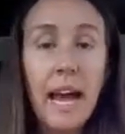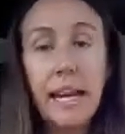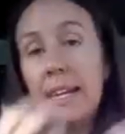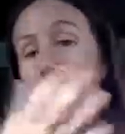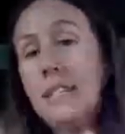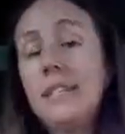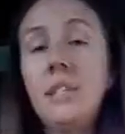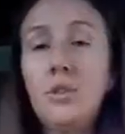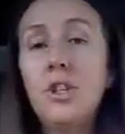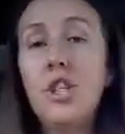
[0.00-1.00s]
And it gets
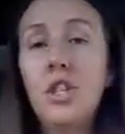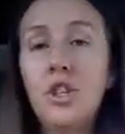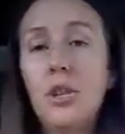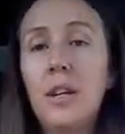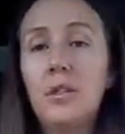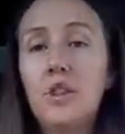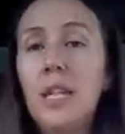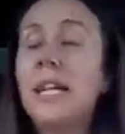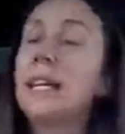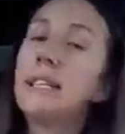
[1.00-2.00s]
easier to change your
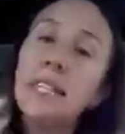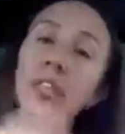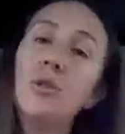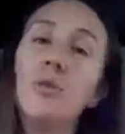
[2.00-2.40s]
energy. It gets easier